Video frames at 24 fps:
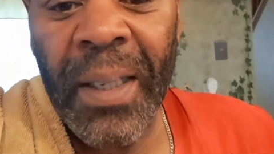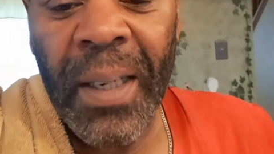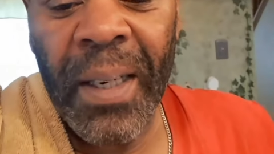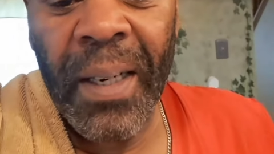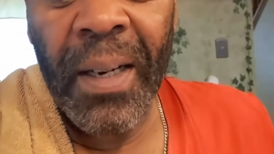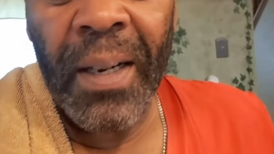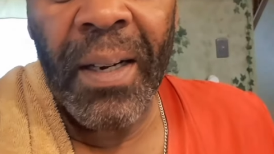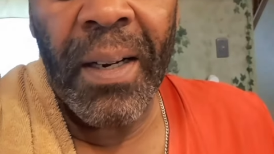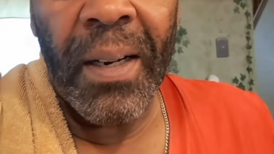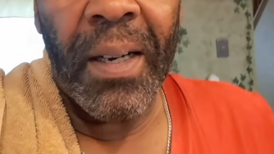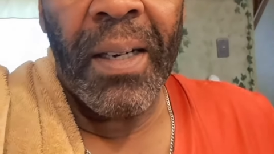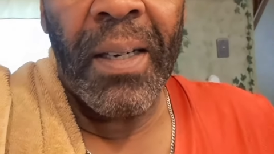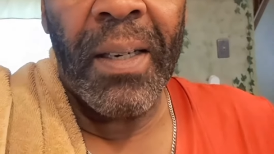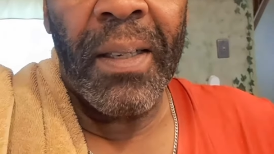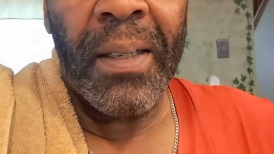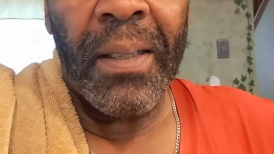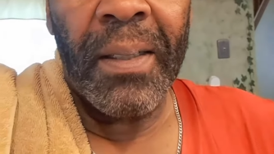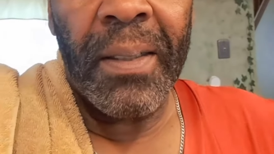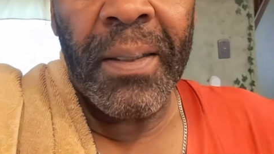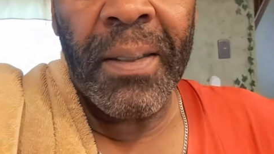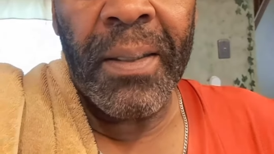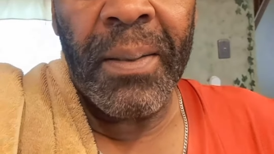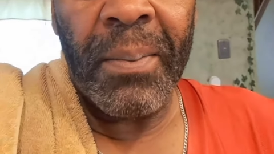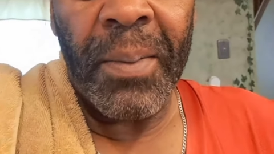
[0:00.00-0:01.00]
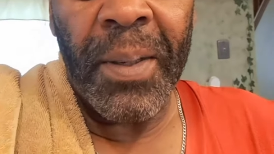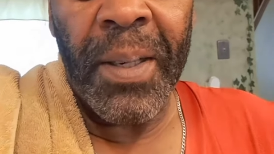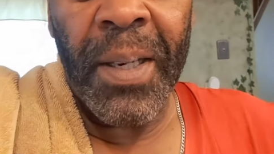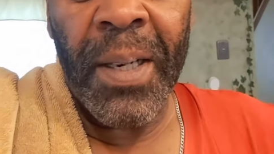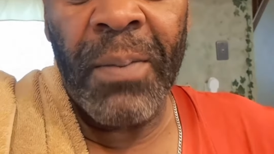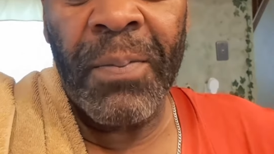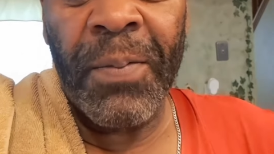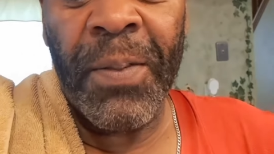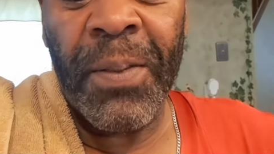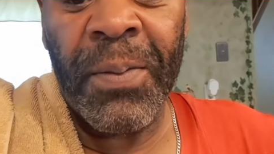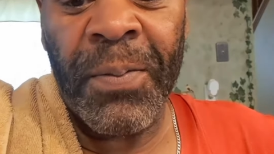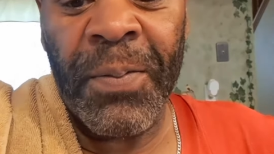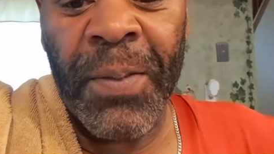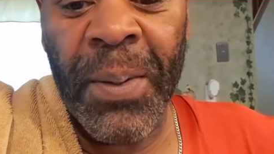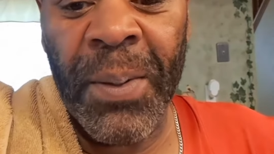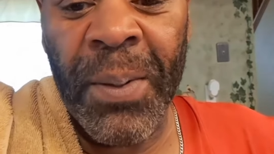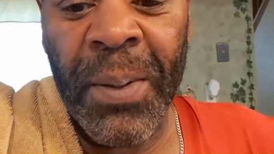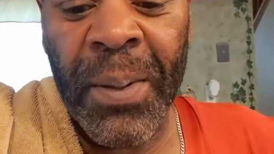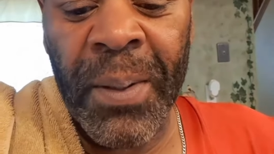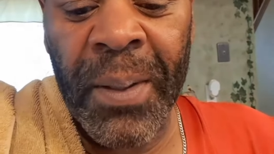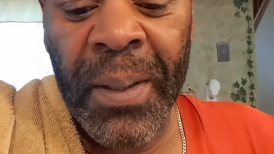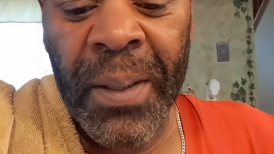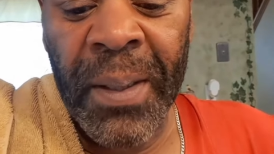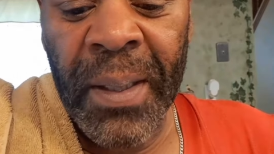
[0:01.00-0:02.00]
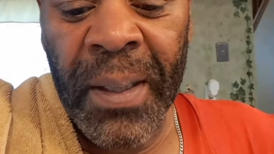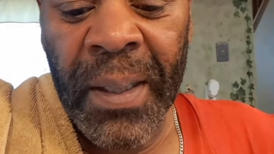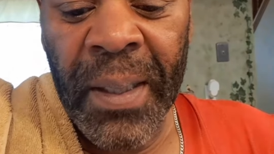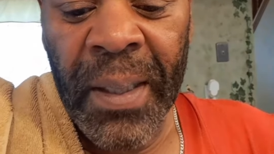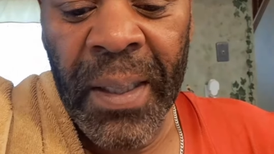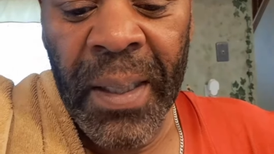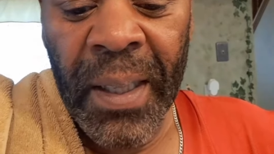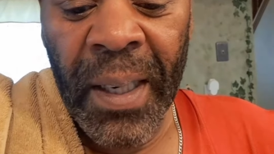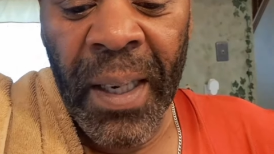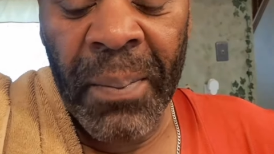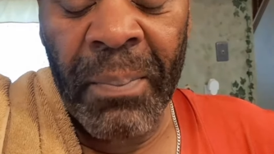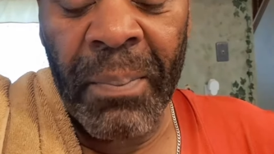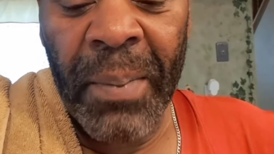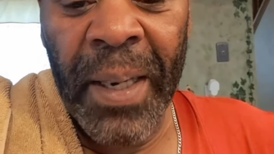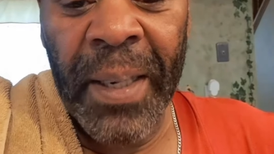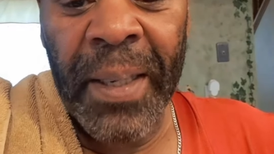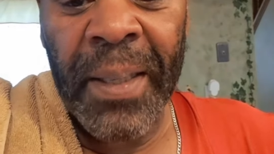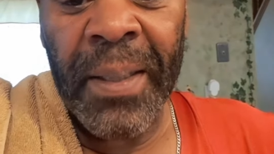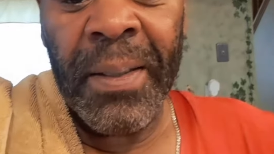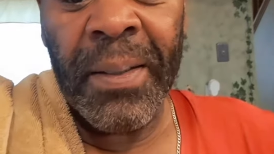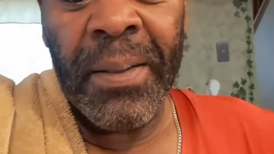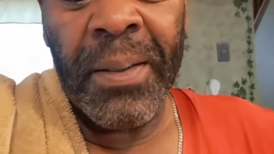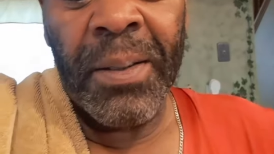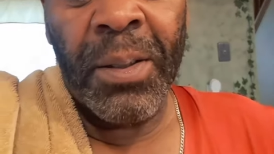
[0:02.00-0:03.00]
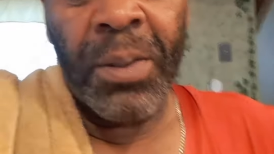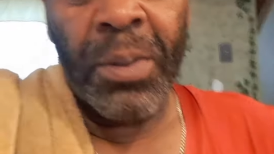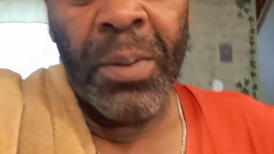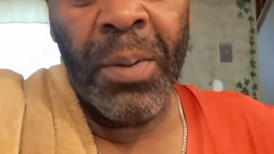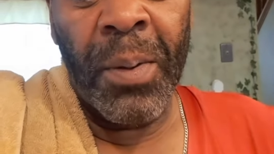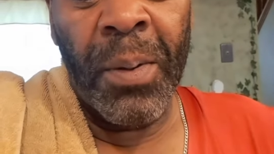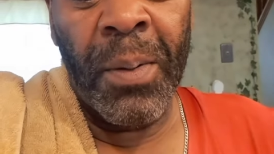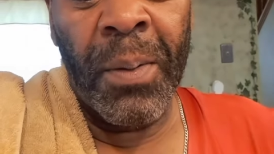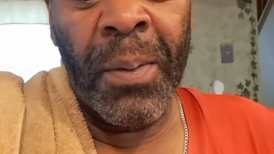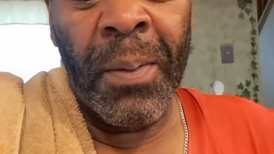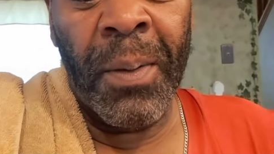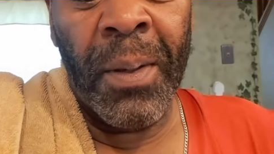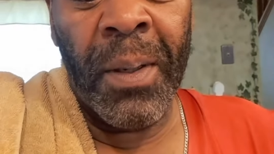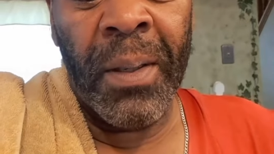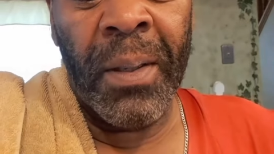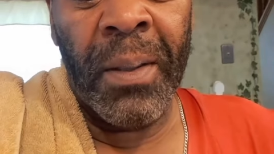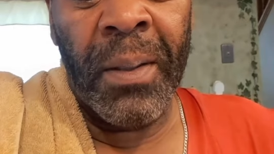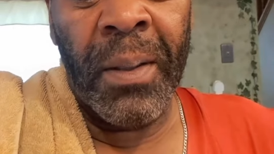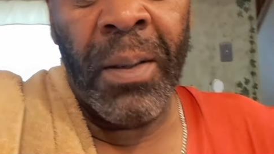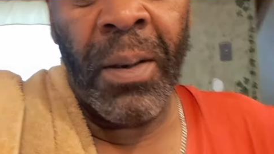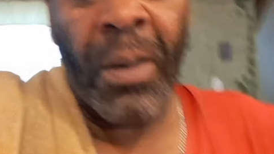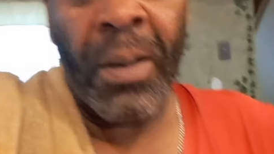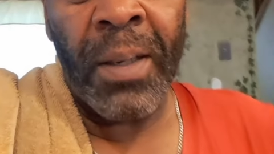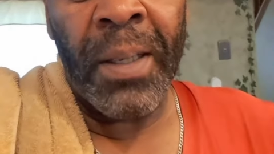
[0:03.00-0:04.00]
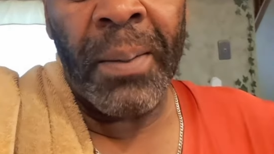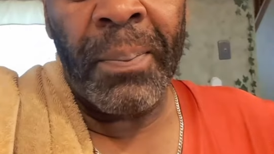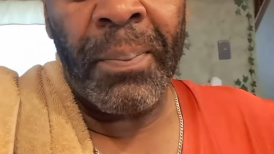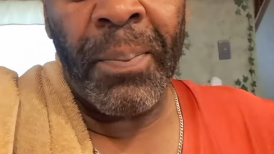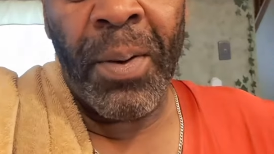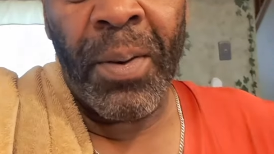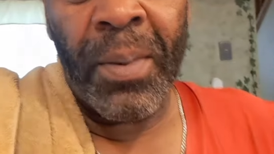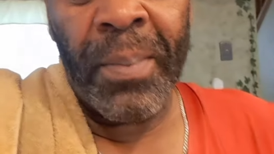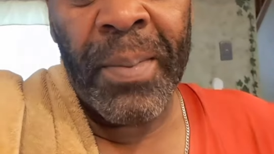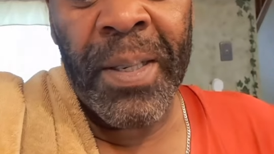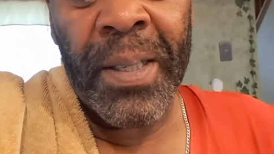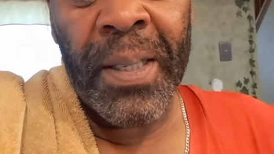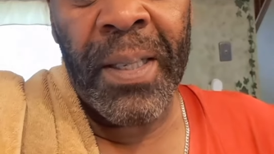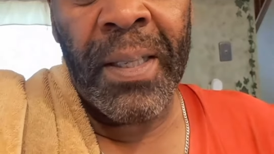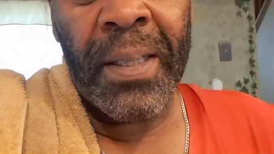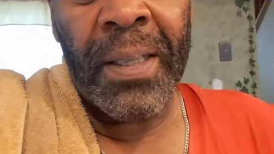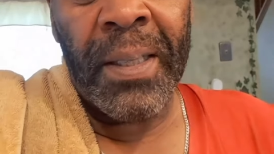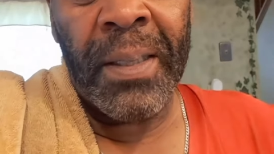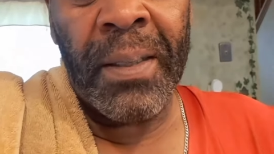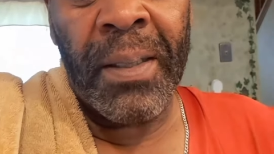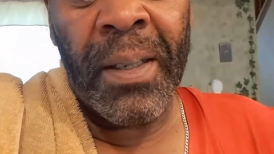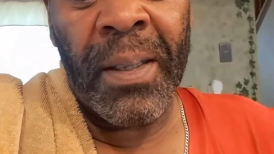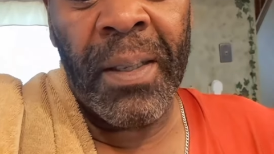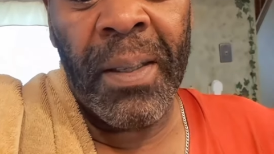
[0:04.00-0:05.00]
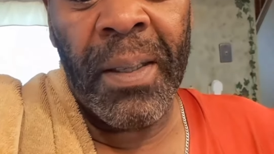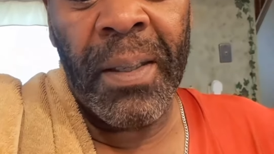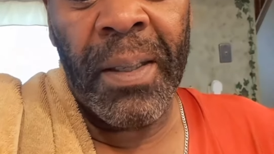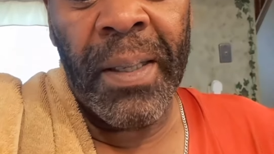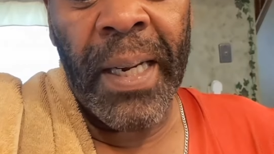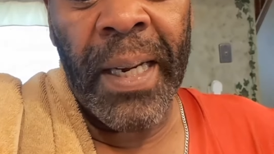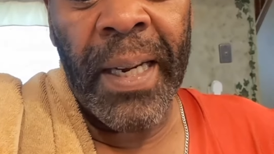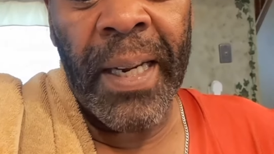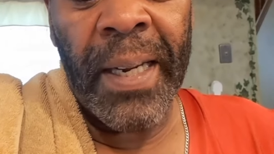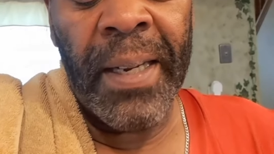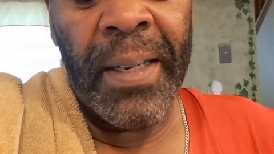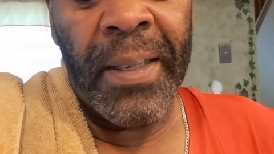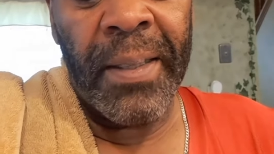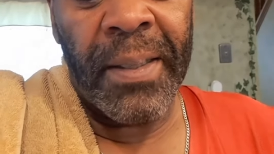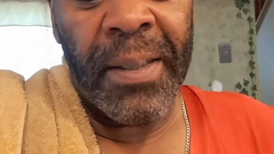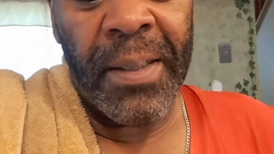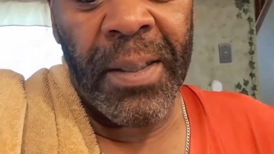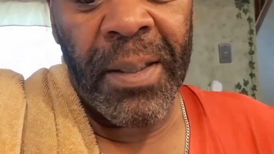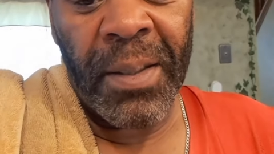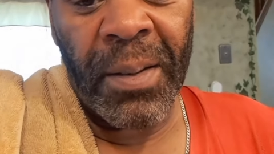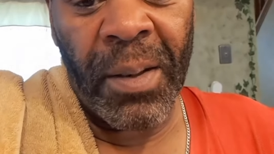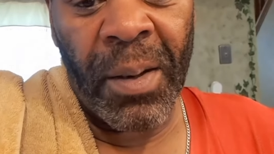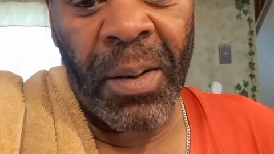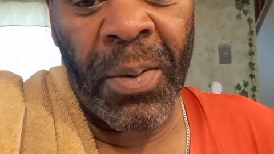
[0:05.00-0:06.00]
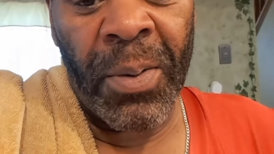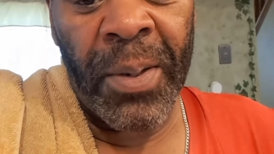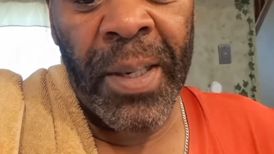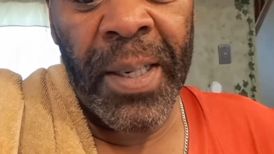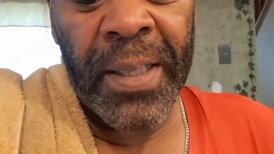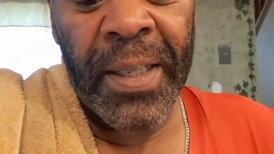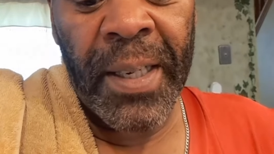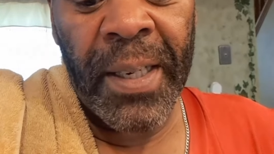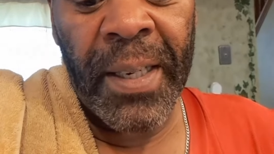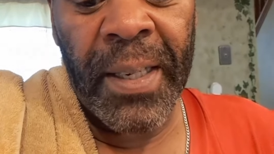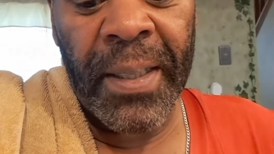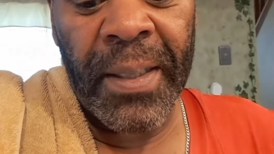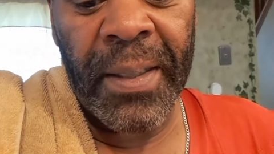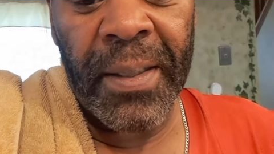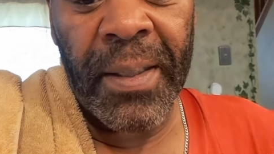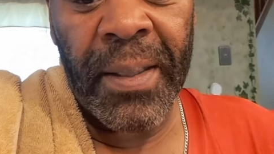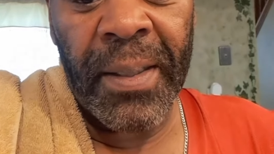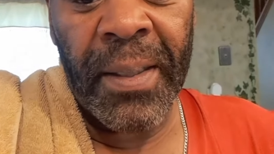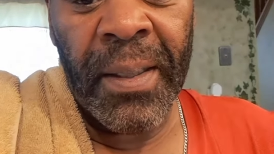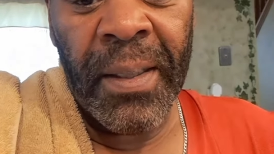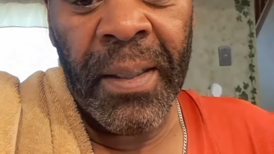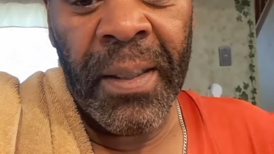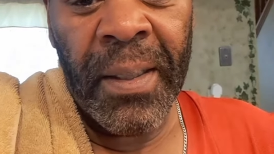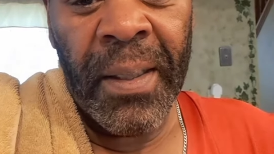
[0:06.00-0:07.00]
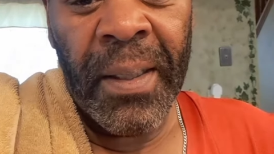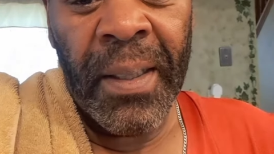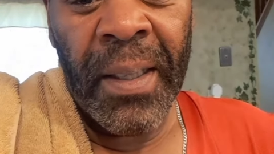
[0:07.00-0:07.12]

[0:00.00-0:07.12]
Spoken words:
Some comfort food. I'm making two garlic parmesan hens, Cornish hens.